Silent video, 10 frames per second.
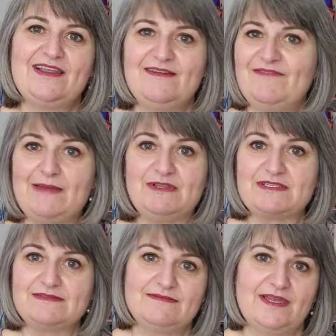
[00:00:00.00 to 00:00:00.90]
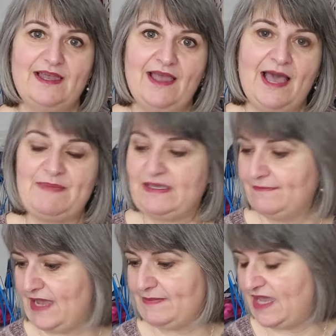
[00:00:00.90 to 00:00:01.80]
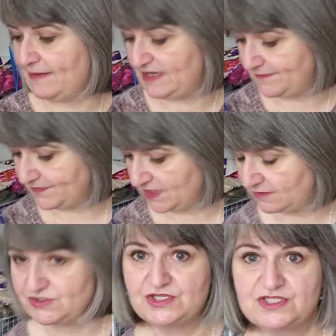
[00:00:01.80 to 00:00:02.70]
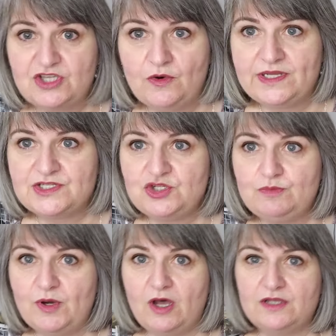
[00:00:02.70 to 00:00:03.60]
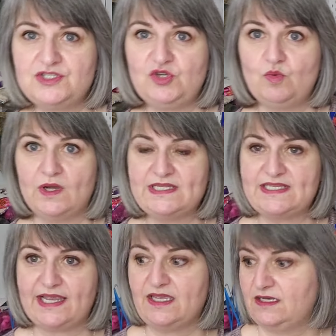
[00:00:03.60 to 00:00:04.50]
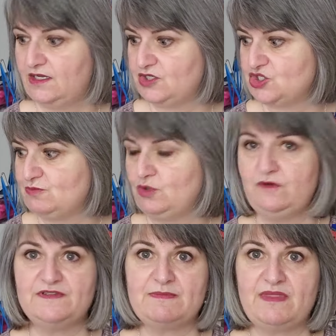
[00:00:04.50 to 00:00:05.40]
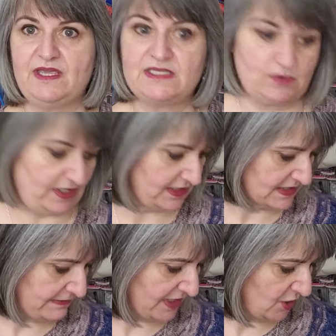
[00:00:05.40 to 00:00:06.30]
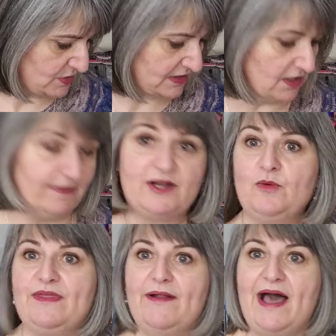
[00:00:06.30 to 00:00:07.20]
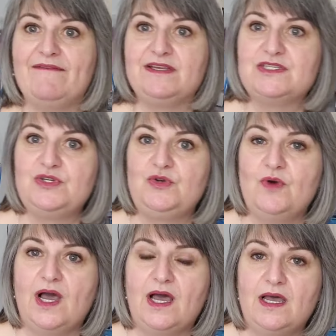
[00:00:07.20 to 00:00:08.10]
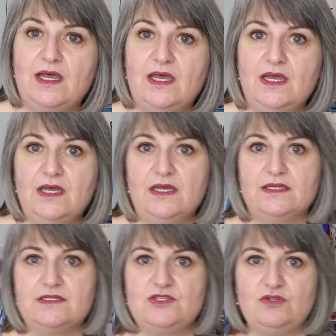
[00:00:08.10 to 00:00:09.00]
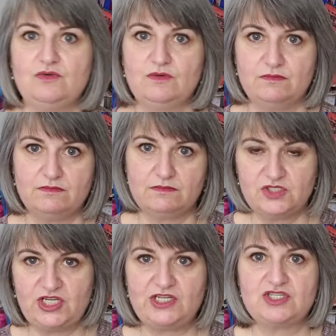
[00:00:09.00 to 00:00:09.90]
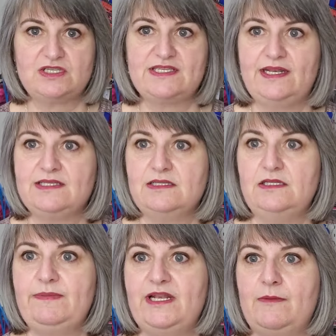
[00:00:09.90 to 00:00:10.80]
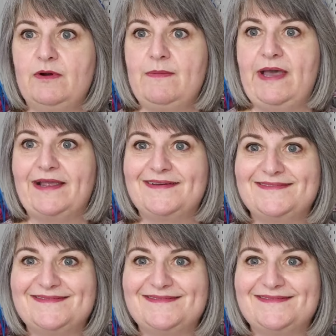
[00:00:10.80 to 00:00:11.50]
fabulous happy, happy, happy. I'm just going to pause you one second and just move some things so I can see my notes a little better without having to, uh, to change the settings a little bit. I'll be right back.